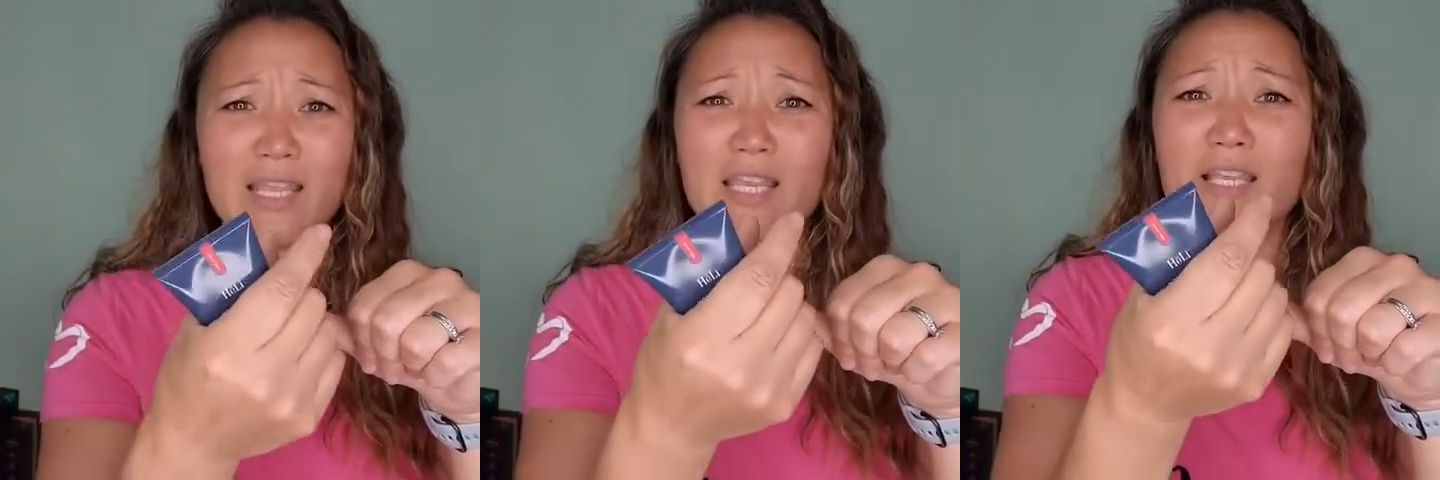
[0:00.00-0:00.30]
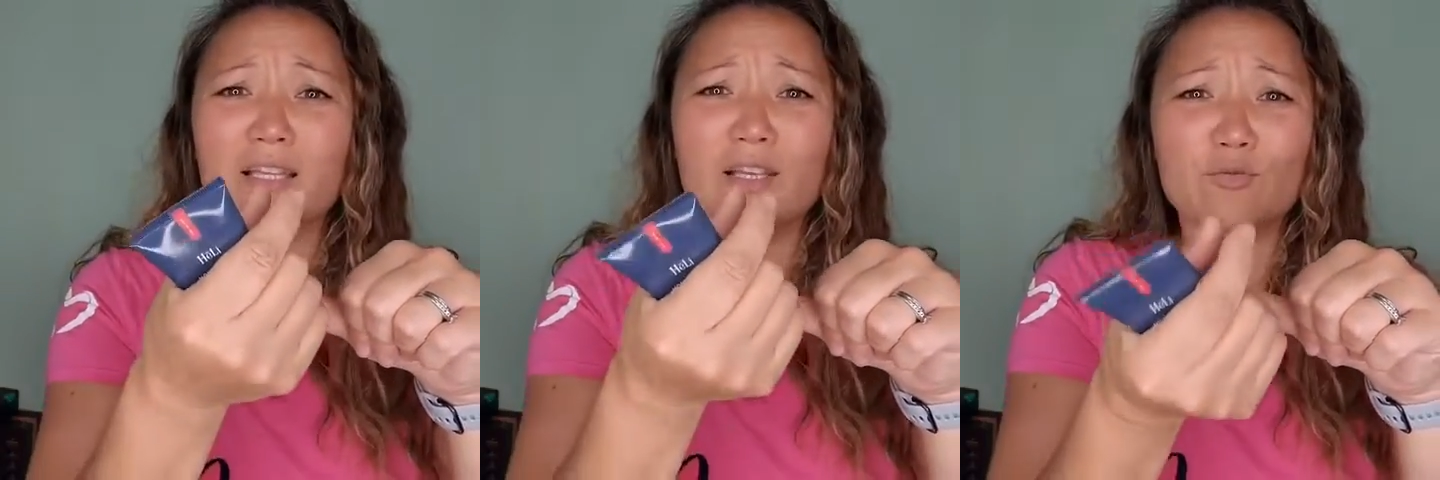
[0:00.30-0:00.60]

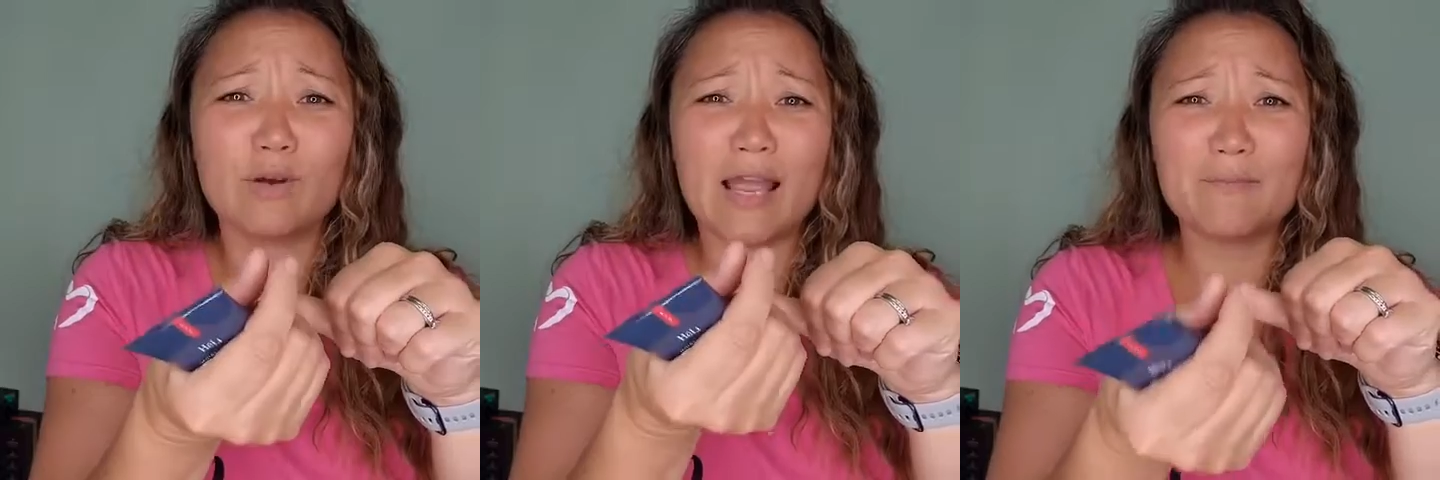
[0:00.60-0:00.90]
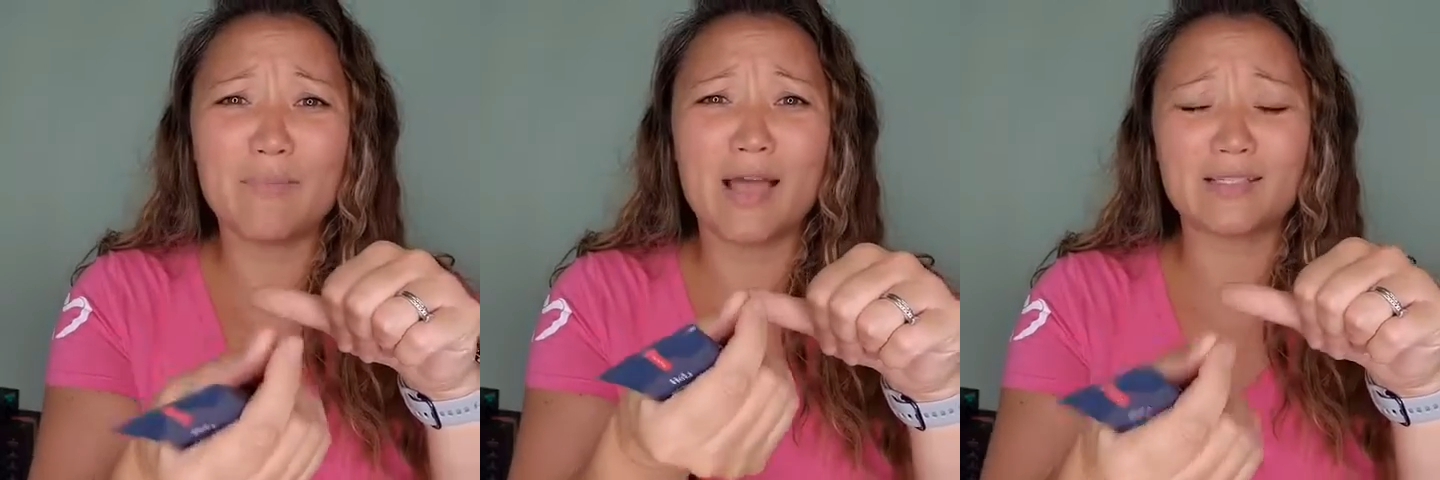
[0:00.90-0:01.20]
heal it
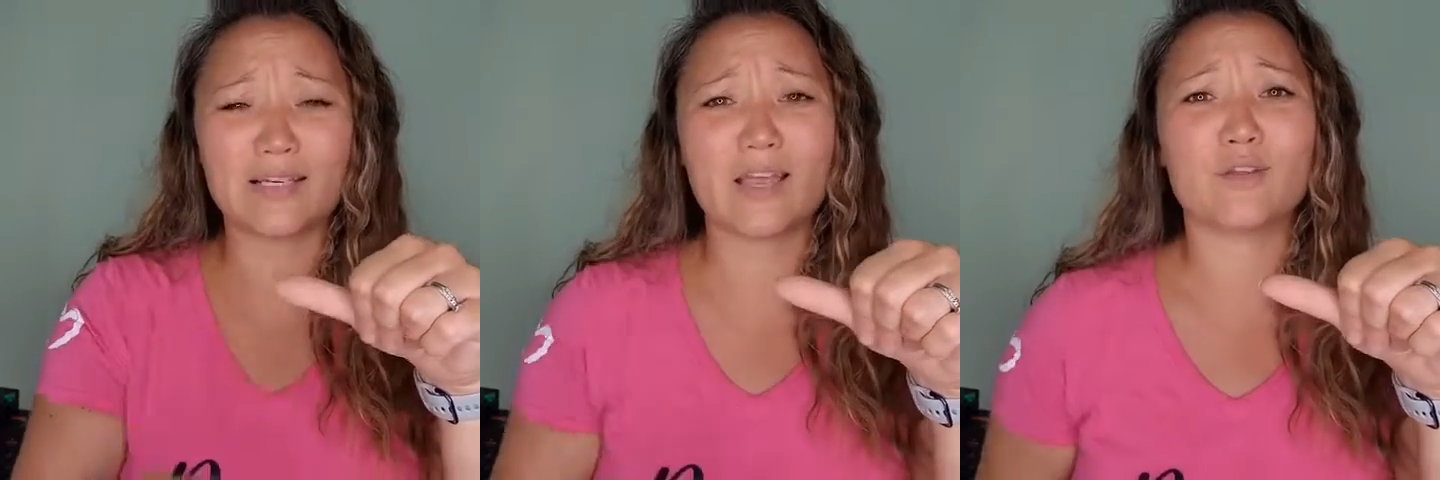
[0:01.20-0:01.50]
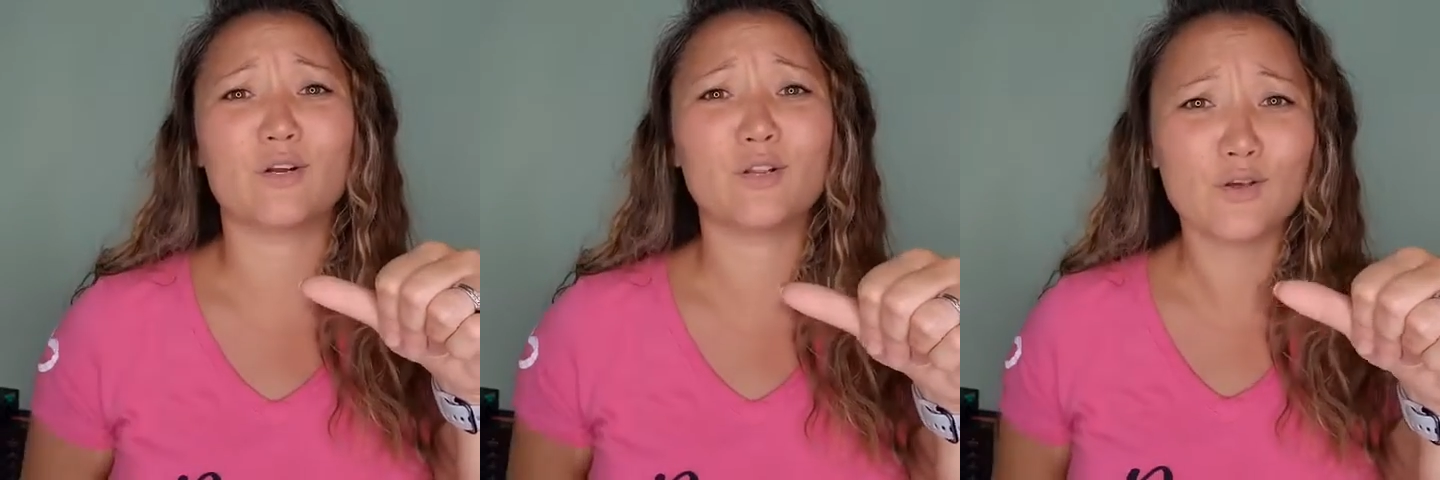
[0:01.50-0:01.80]
right back
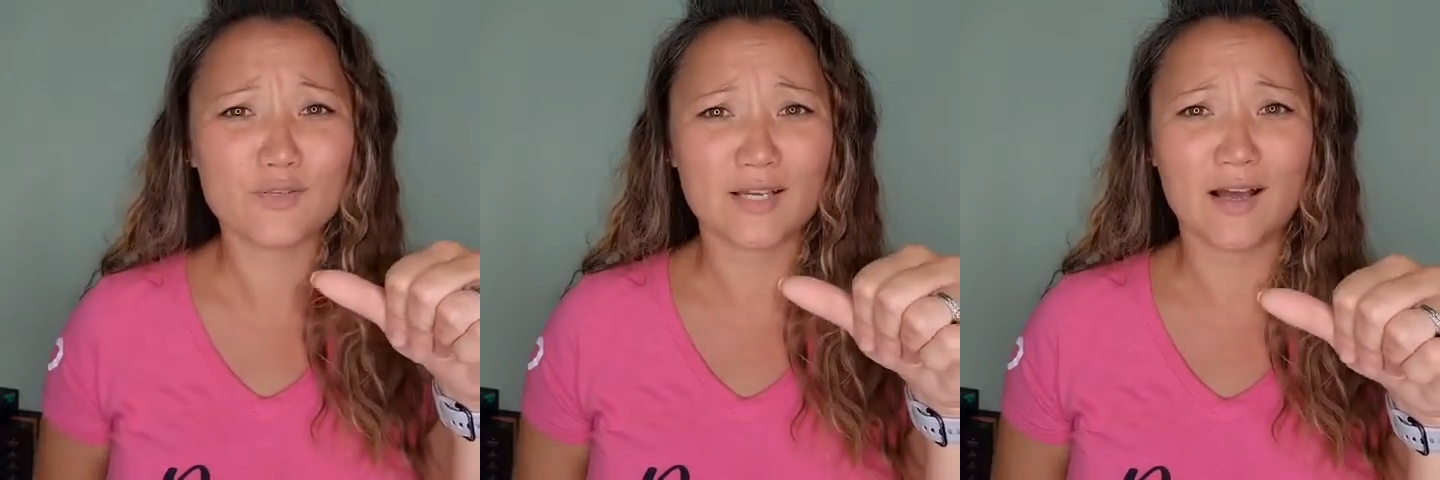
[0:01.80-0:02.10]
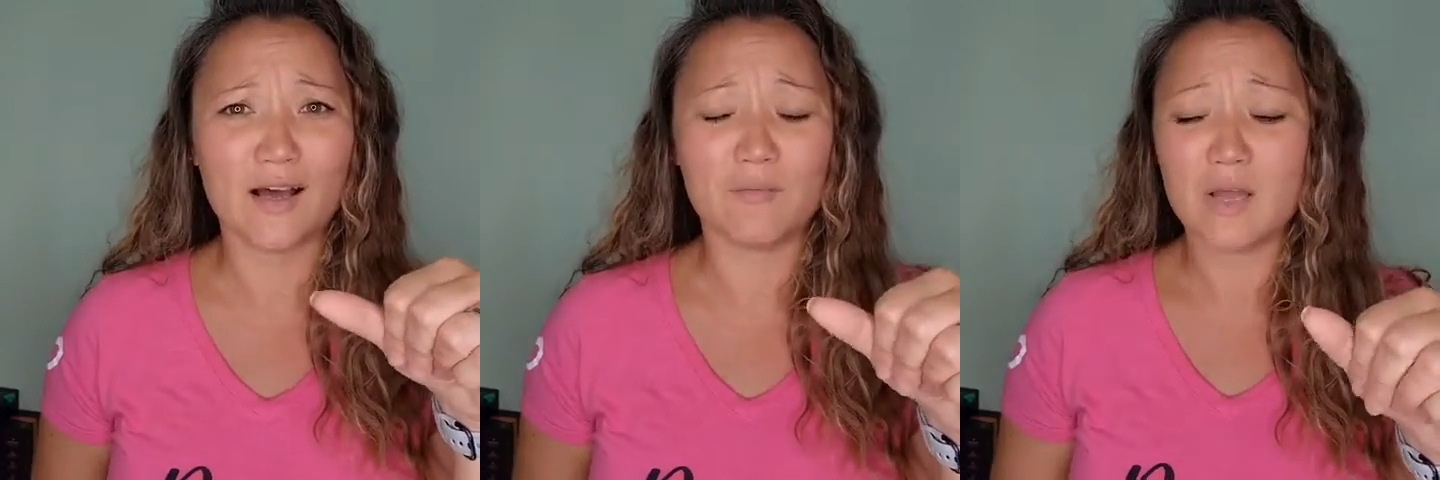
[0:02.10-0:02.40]
together and close it
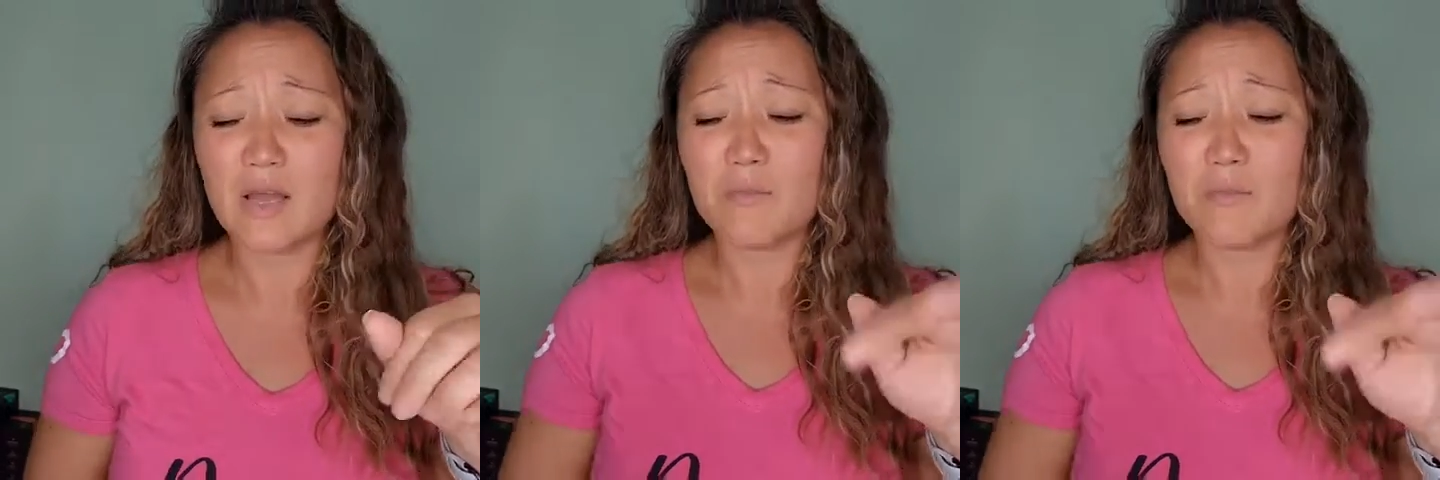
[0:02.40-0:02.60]
up.